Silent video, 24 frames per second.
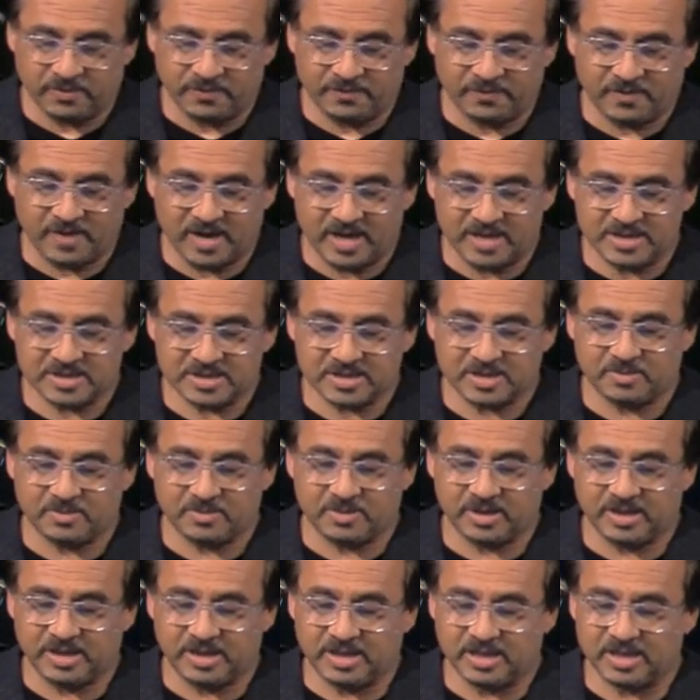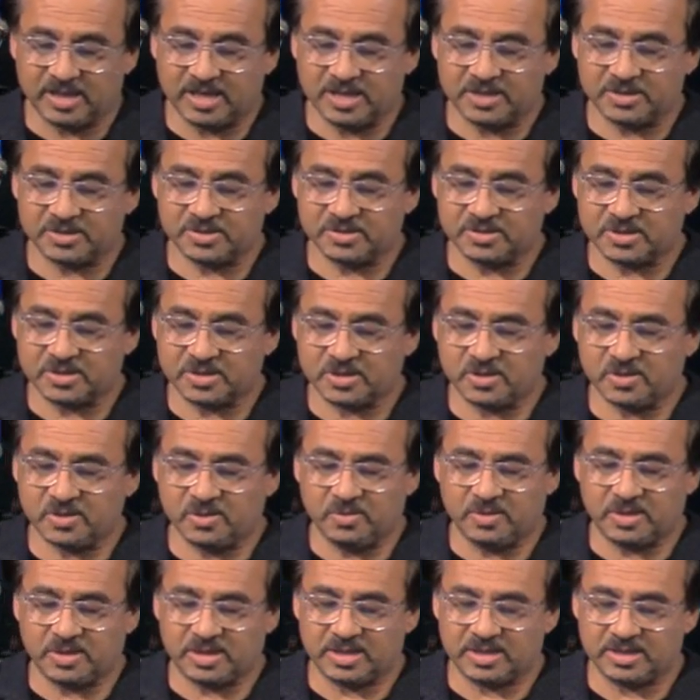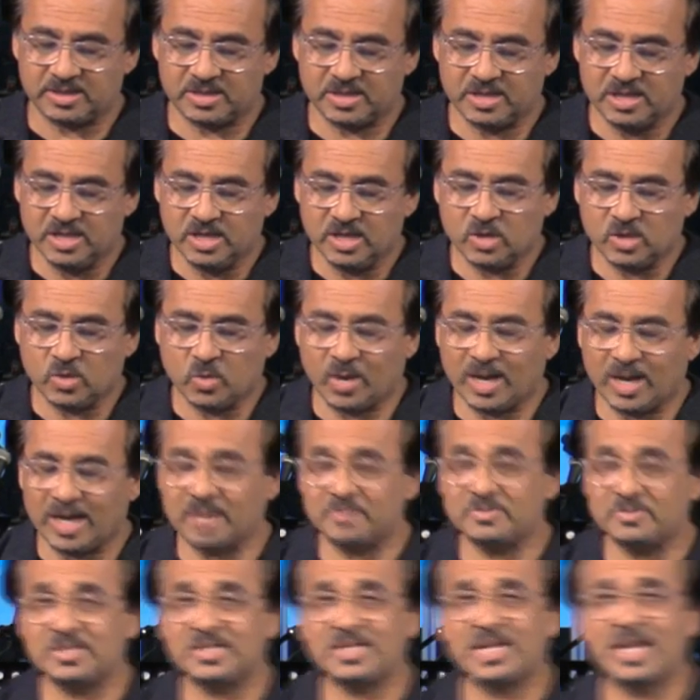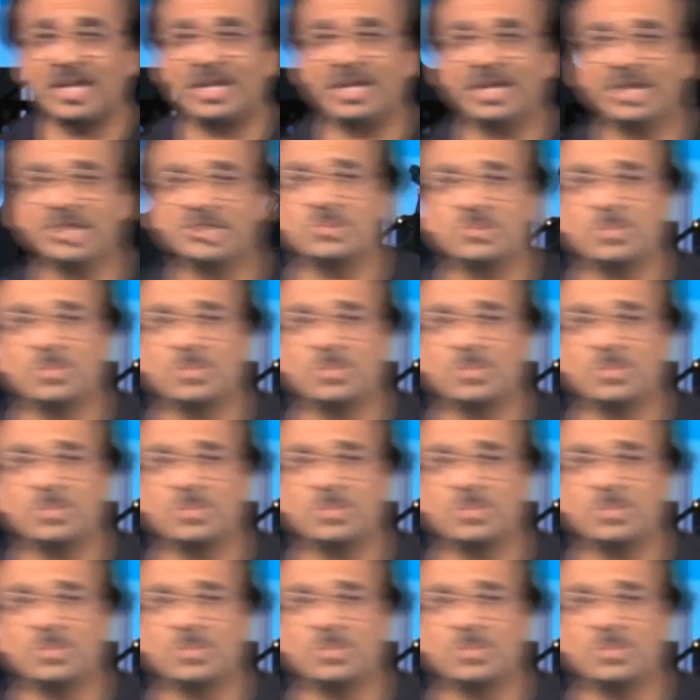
find something in Galatians 2 that is quite upsetting as